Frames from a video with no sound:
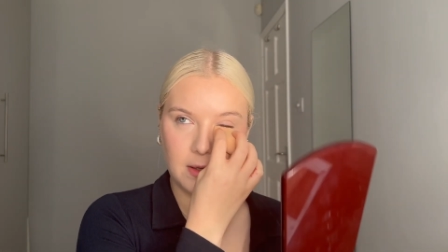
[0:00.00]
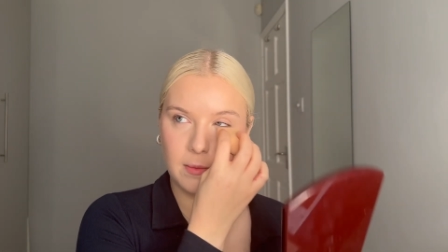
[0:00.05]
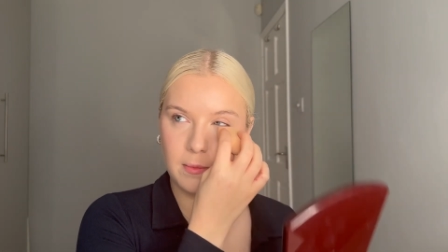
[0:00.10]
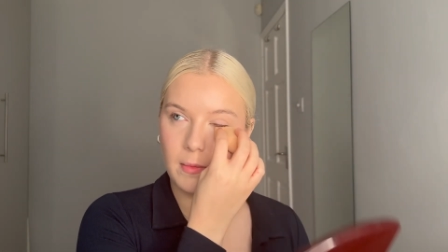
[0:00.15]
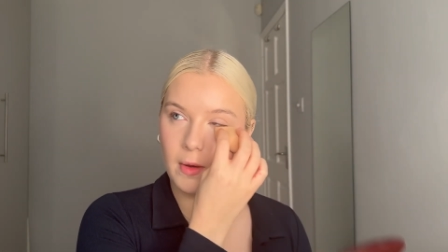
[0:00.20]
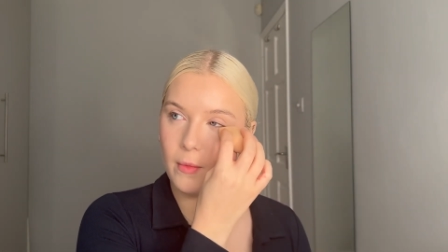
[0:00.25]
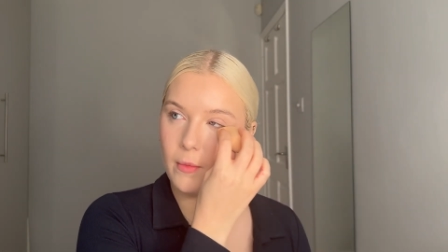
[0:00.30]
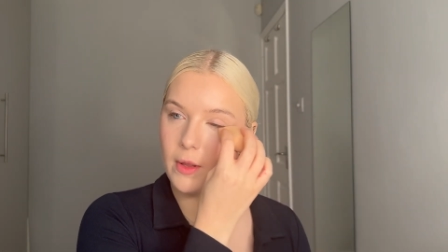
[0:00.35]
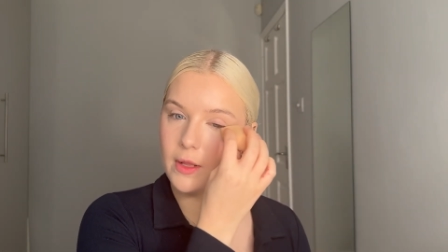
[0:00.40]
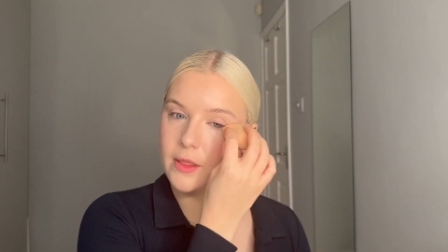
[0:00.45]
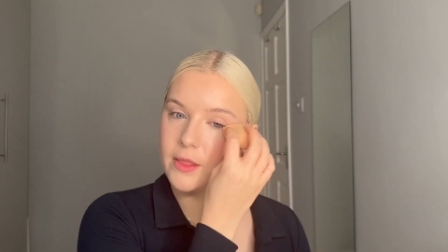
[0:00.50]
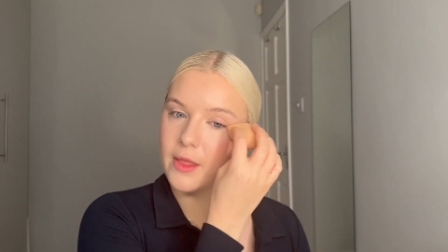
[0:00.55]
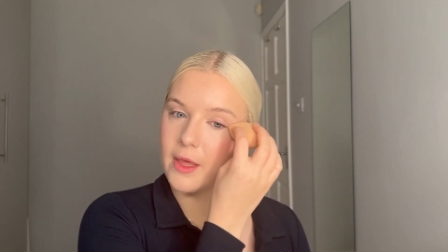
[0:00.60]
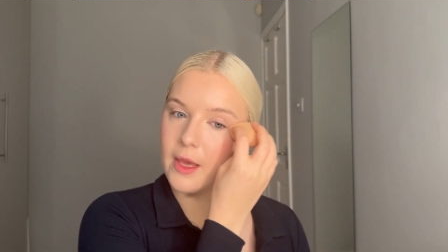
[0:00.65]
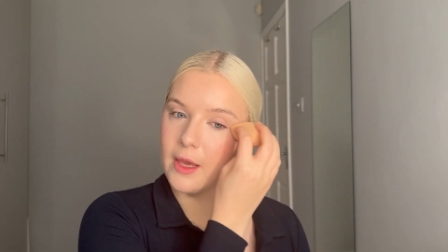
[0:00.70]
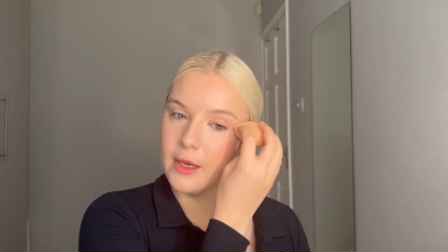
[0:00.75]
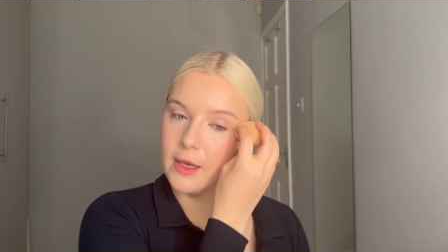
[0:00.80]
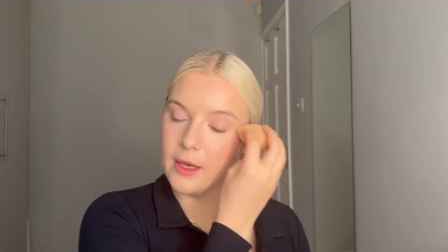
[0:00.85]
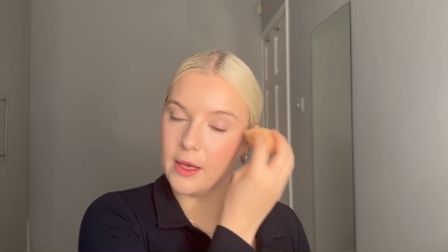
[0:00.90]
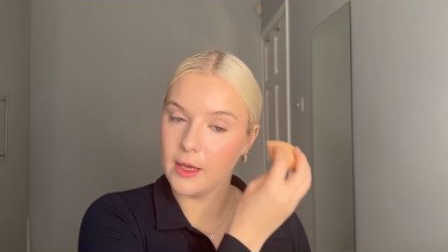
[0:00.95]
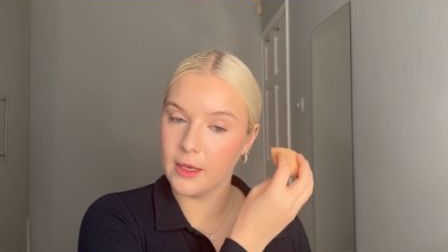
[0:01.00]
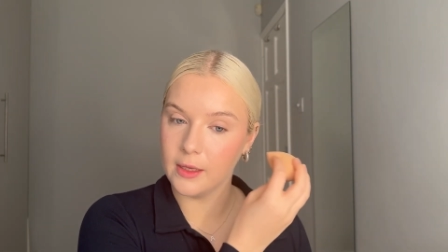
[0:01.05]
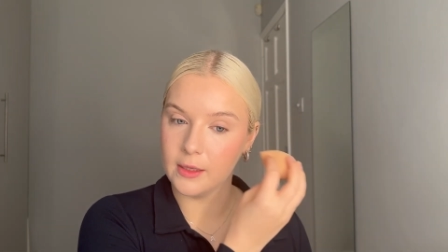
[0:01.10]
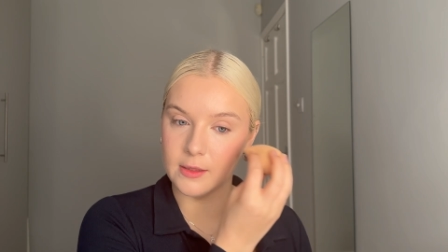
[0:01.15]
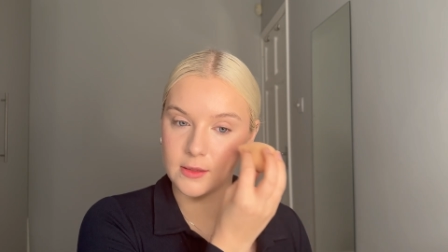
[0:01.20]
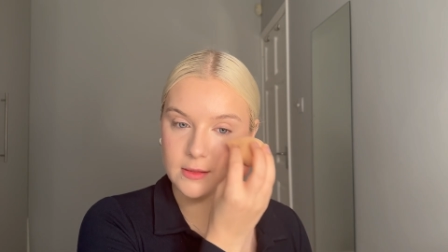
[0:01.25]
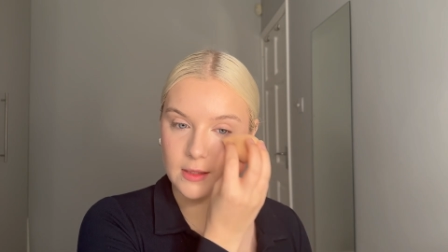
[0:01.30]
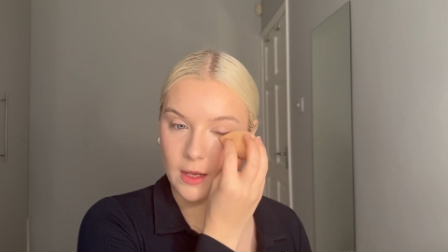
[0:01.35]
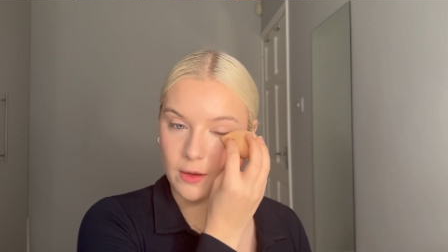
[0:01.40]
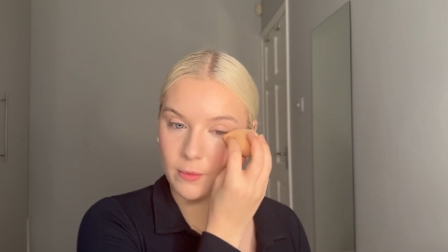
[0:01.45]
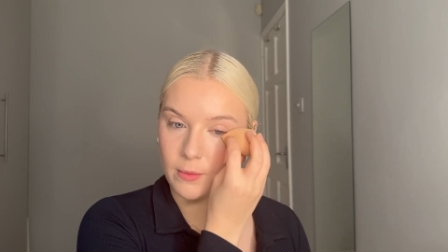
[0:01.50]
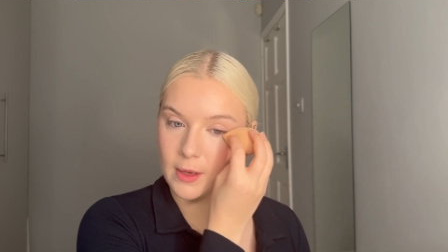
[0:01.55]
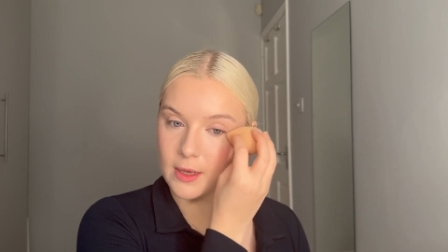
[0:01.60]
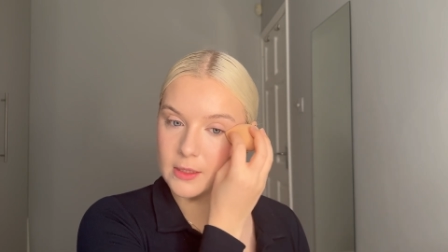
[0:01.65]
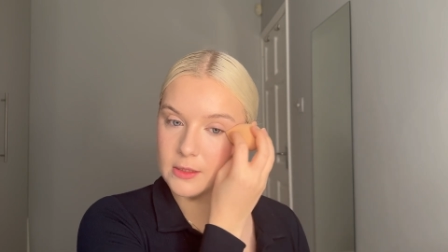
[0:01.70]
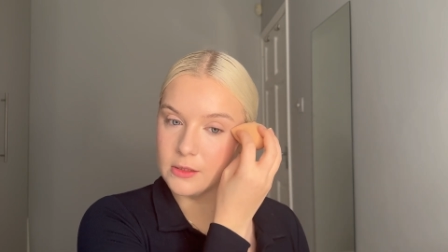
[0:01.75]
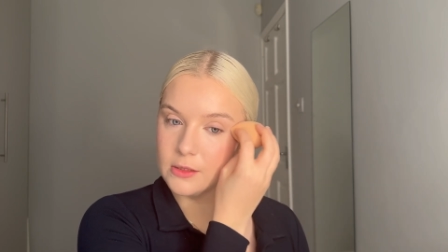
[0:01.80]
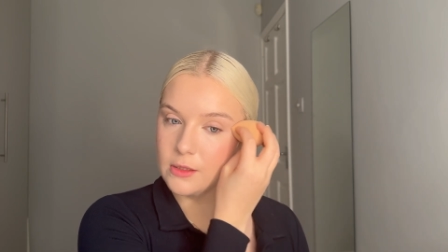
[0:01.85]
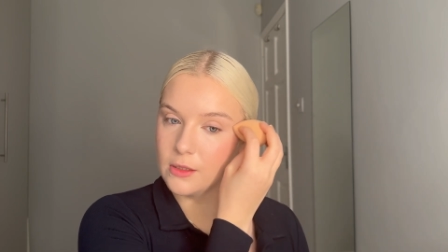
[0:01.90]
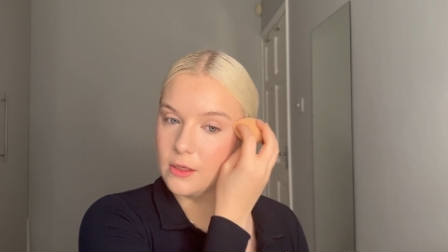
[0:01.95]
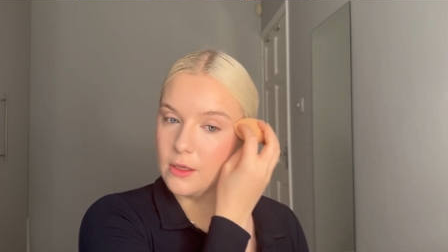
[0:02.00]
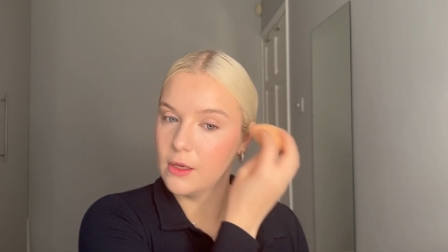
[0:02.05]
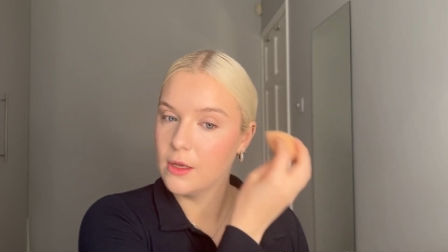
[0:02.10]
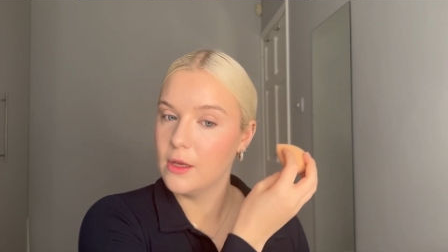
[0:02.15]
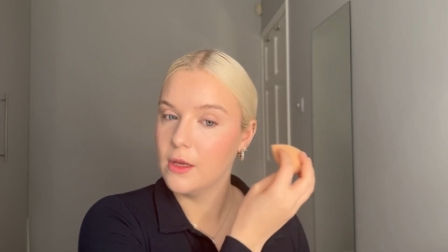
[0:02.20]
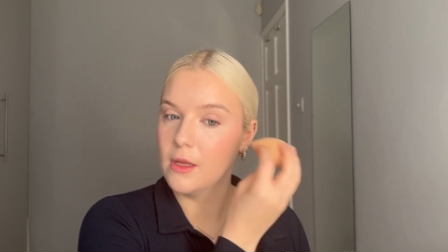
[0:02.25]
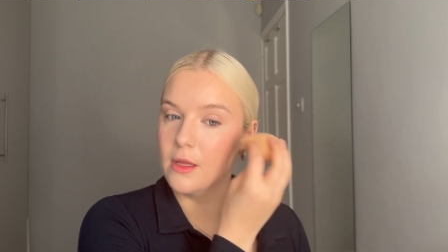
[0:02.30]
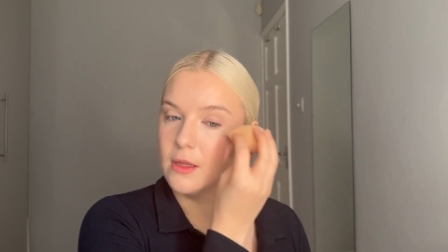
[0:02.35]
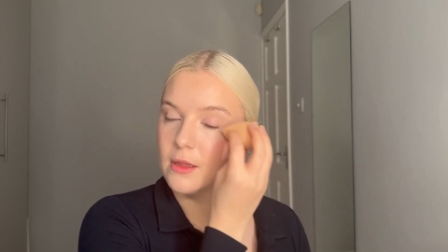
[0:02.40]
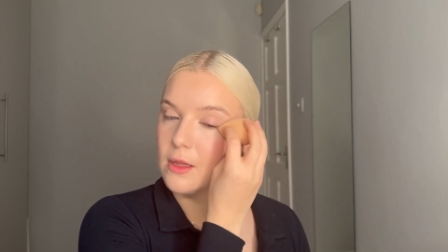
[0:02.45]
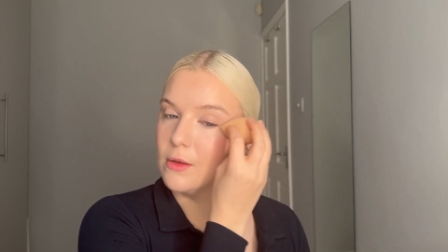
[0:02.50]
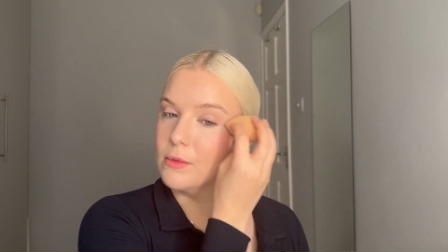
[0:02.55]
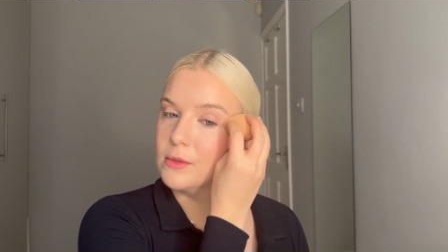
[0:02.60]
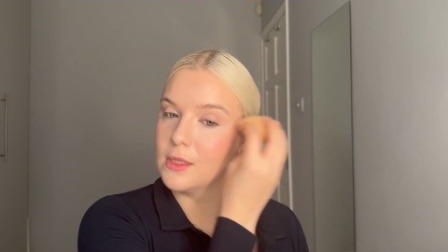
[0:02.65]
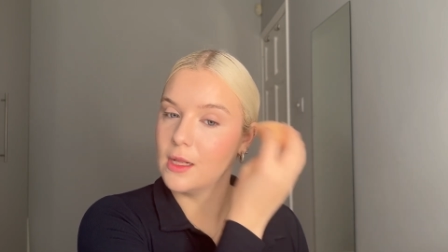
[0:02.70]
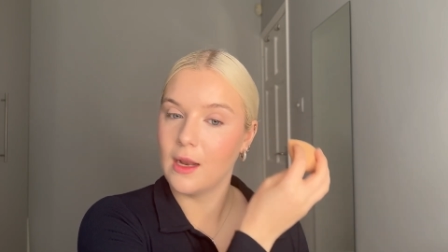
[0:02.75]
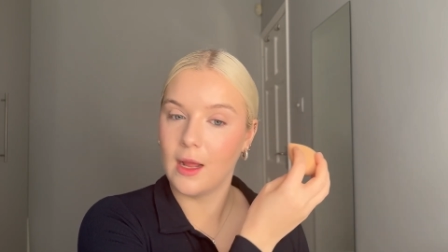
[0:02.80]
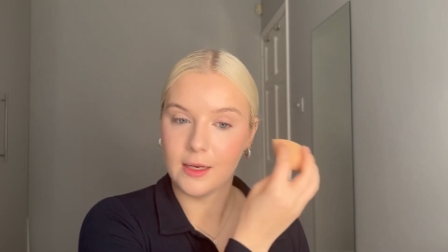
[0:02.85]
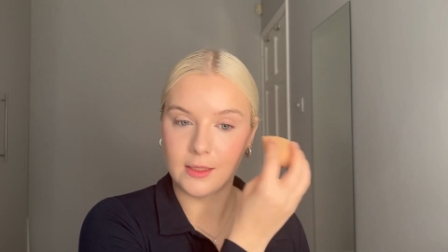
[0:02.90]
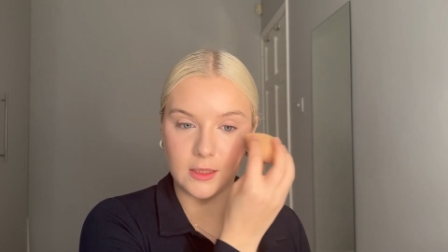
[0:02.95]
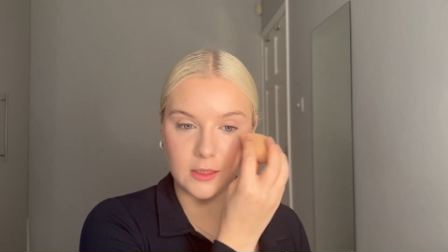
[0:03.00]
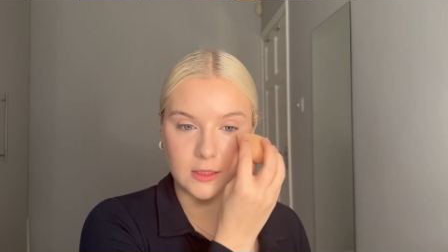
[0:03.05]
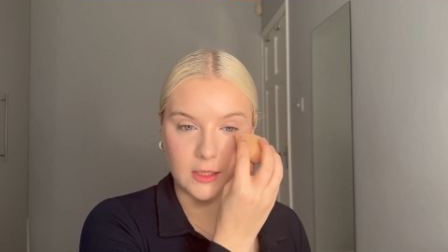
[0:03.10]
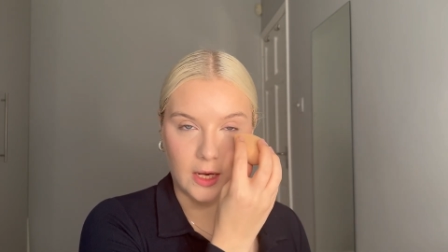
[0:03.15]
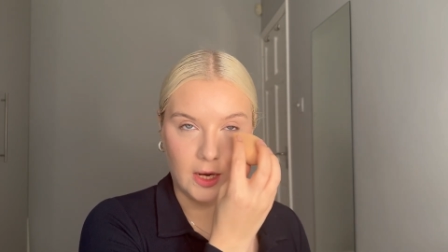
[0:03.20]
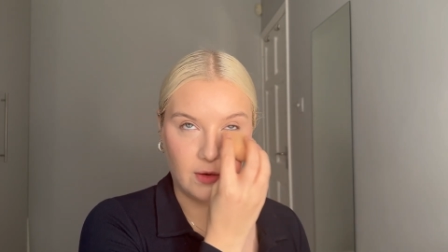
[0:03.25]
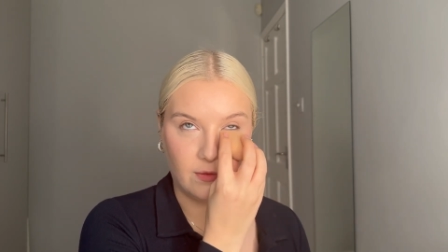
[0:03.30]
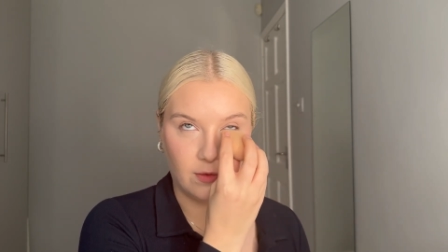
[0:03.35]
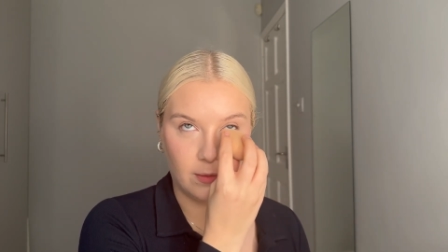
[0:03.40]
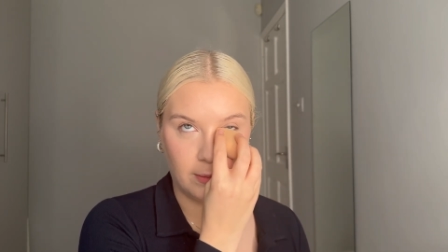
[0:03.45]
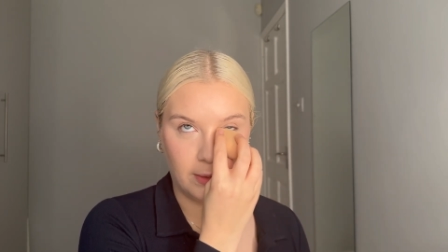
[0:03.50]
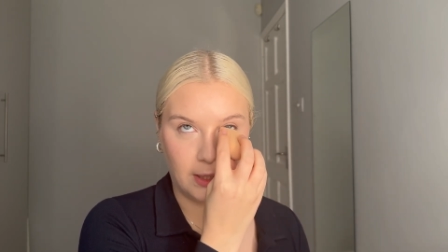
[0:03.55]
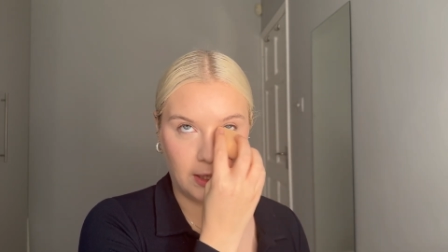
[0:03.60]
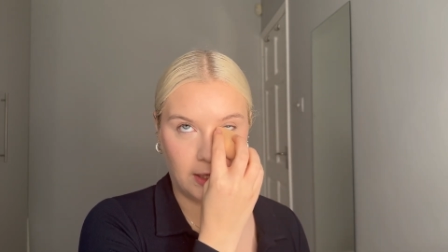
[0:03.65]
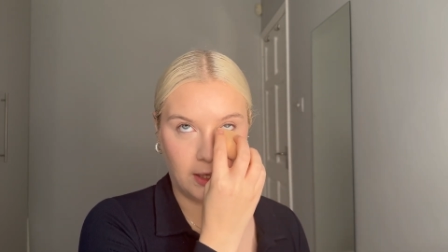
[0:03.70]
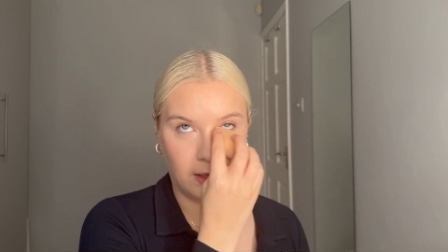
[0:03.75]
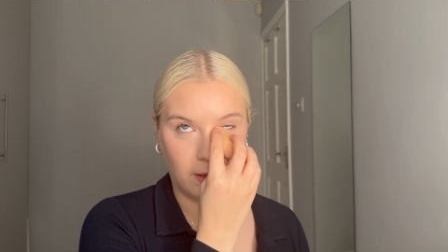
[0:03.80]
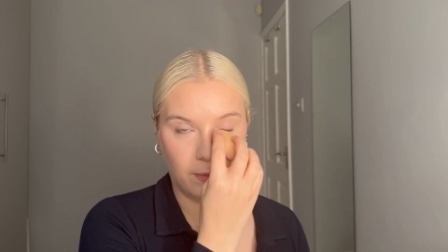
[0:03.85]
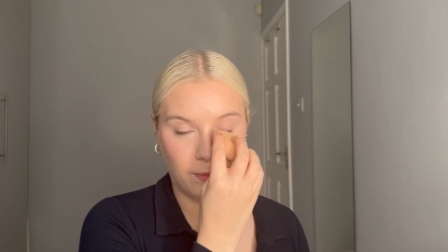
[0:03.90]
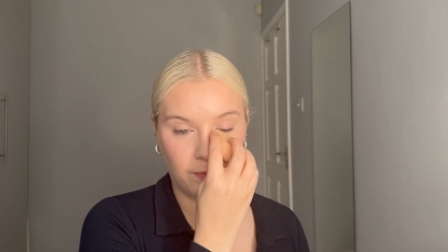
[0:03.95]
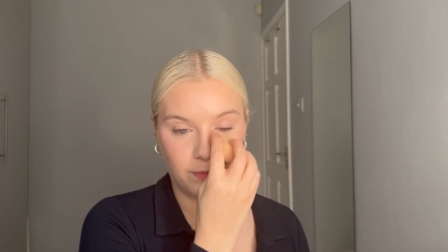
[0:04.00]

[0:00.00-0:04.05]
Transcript: My one thing is I wish there was a lighter shade for me.